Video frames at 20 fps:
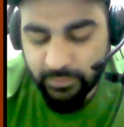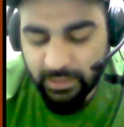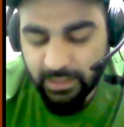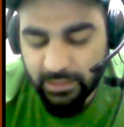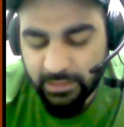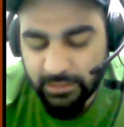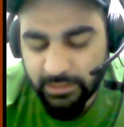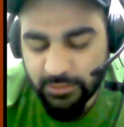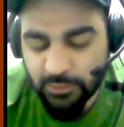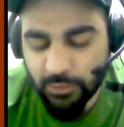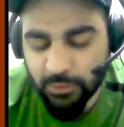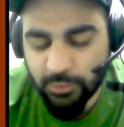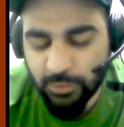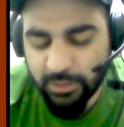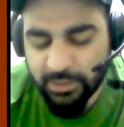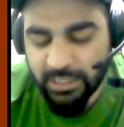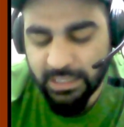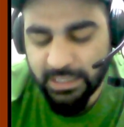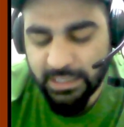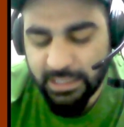this is also
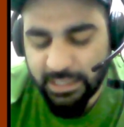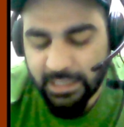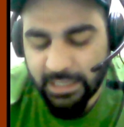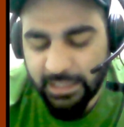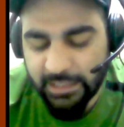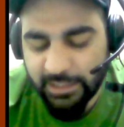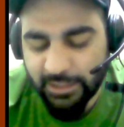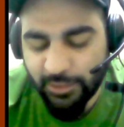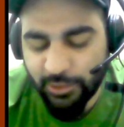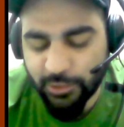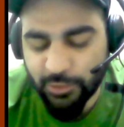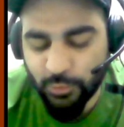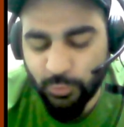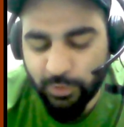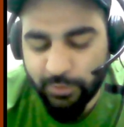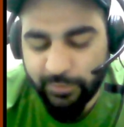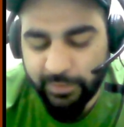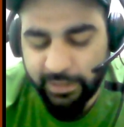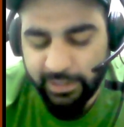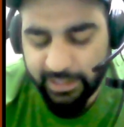a generic criteria. Also
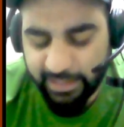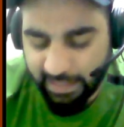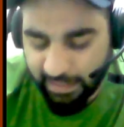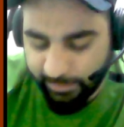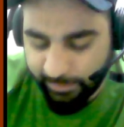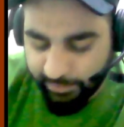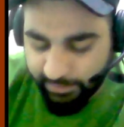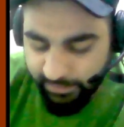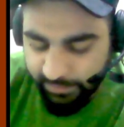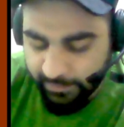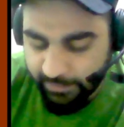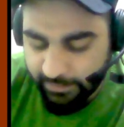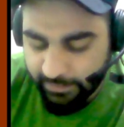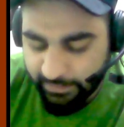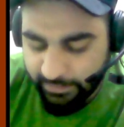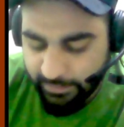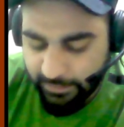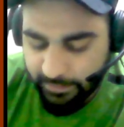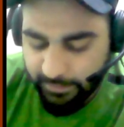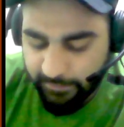overfitting can happen
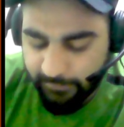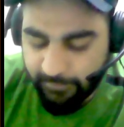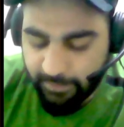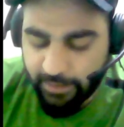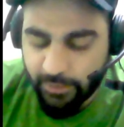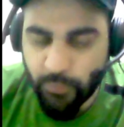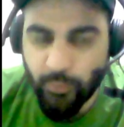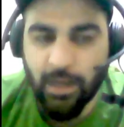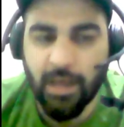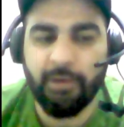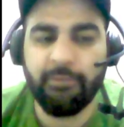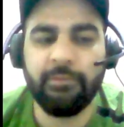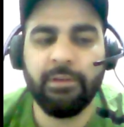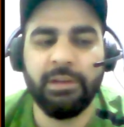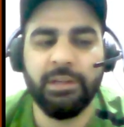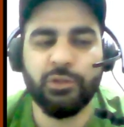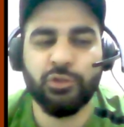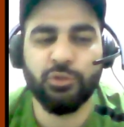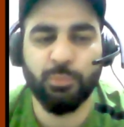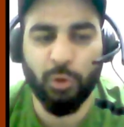when you have
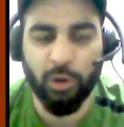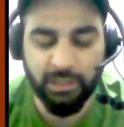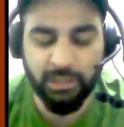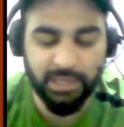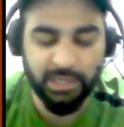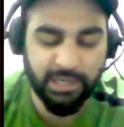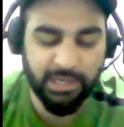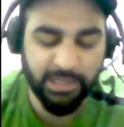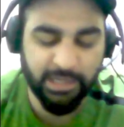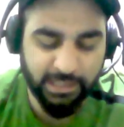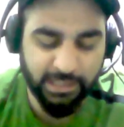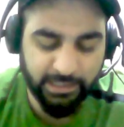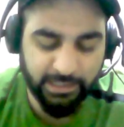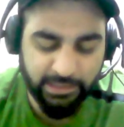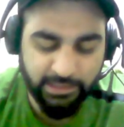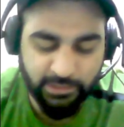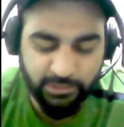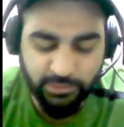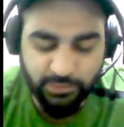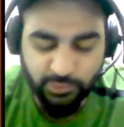very small training set,
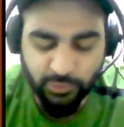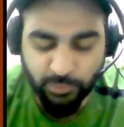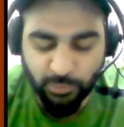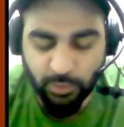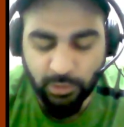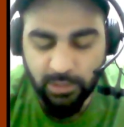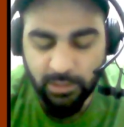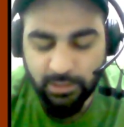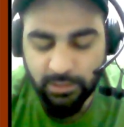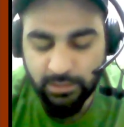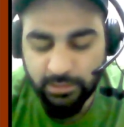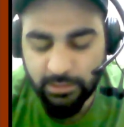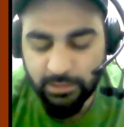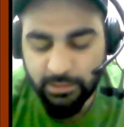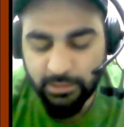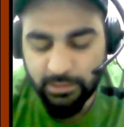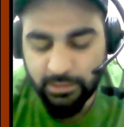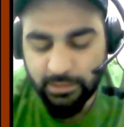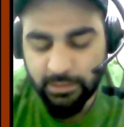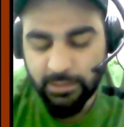small
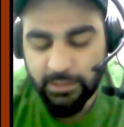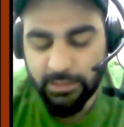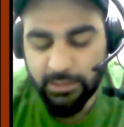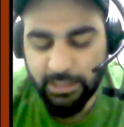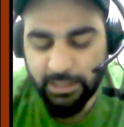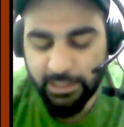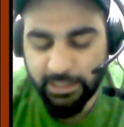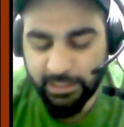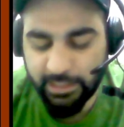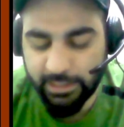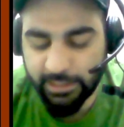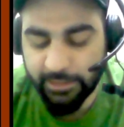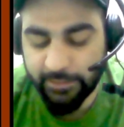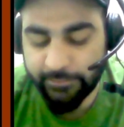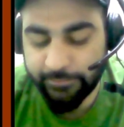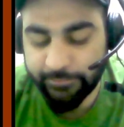training data.